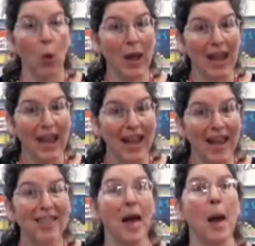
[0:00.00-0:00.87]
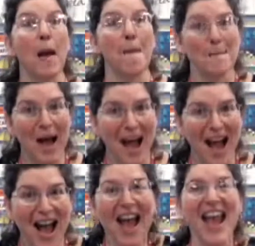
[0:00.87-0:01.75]
With
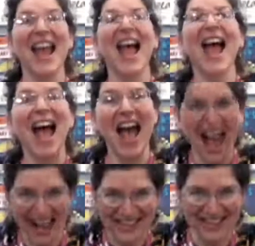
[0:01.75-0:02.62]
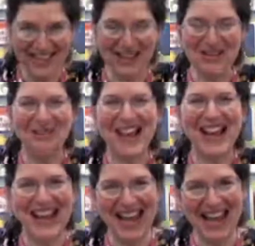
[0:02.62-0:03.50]
my hands on
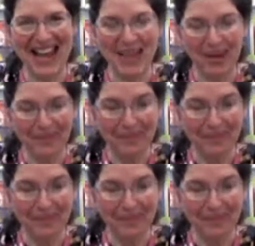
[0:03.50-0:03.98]
my head,